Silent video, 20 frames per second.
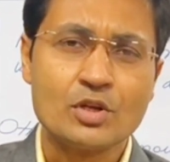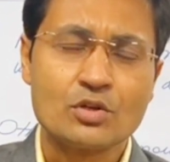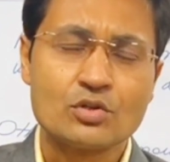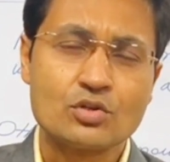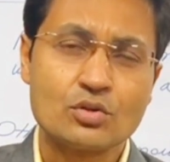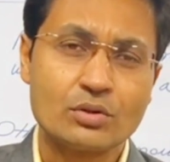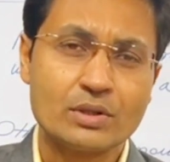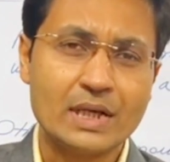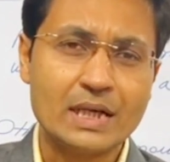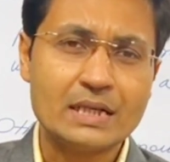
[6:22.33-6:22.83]

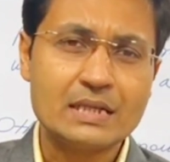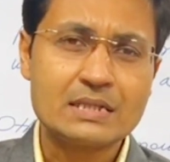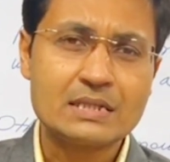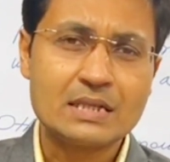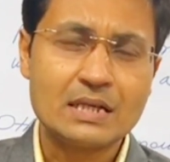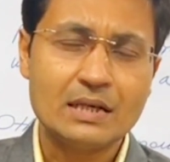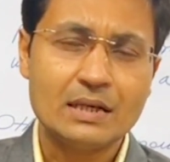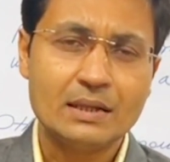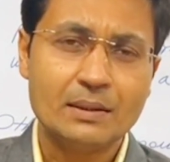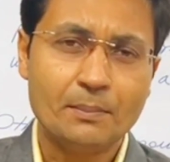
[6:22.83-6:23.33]
So that is
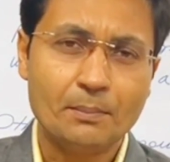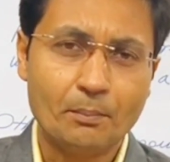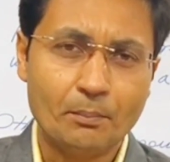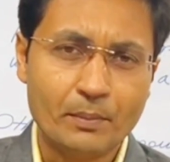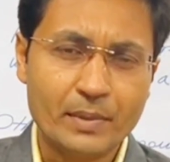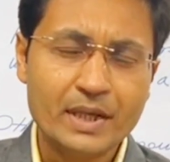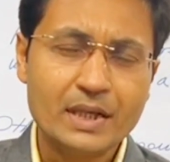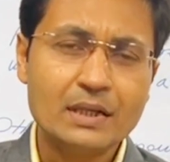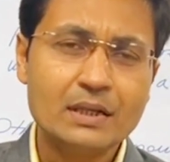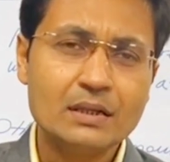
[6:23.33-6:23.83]
the
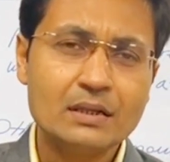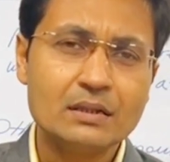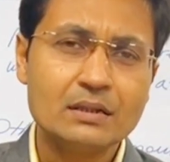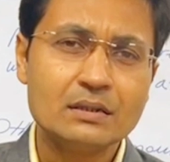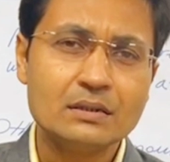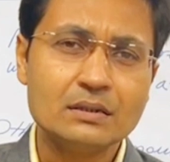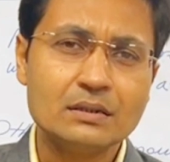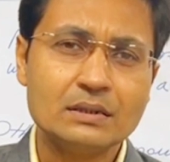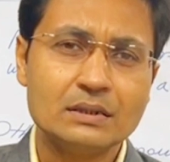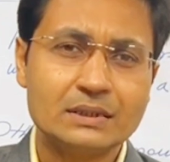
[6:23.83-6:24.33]

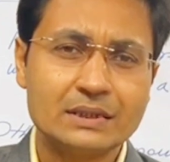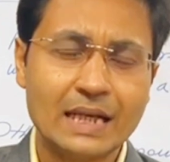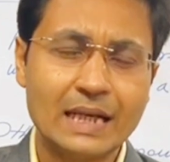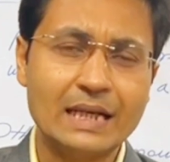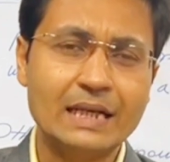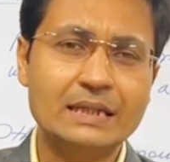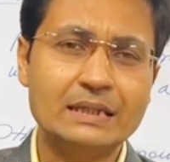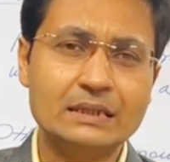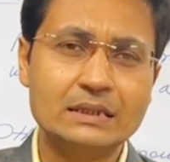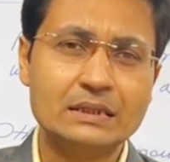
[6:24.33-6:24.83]
main
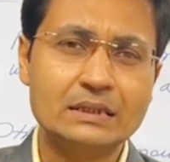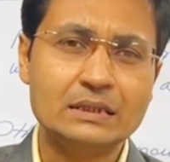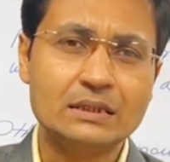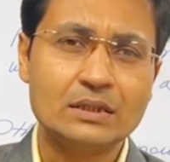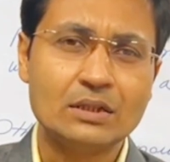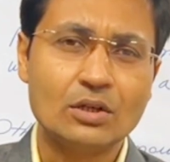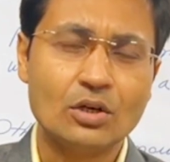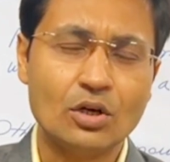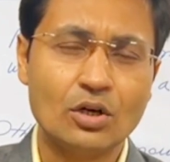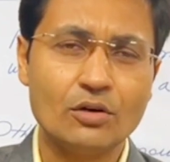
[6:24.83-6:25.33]
challenge
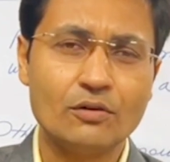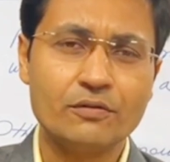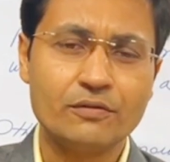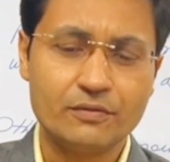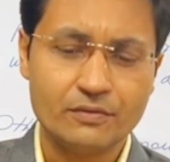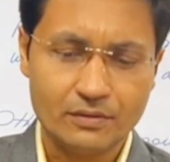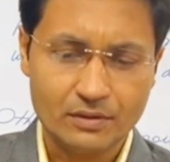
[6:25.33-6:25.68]
of